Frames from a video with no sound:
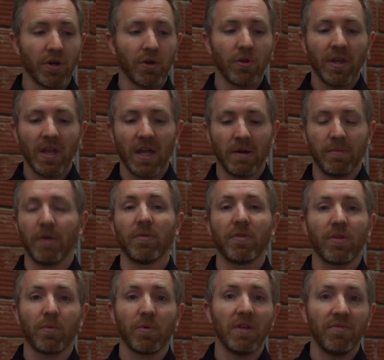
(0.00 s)
you're looking at about
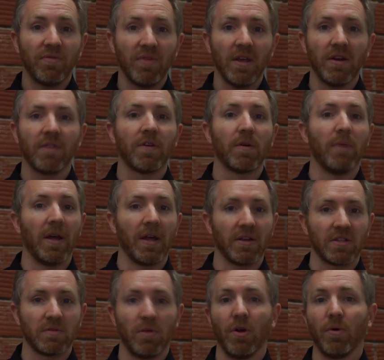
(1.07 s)
3 feet if you're buying
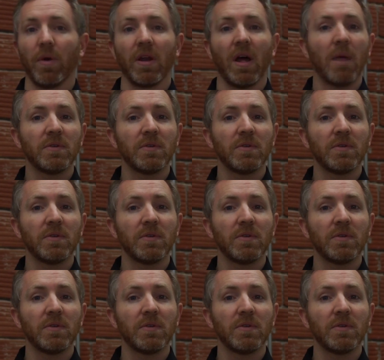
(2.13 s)
a small one,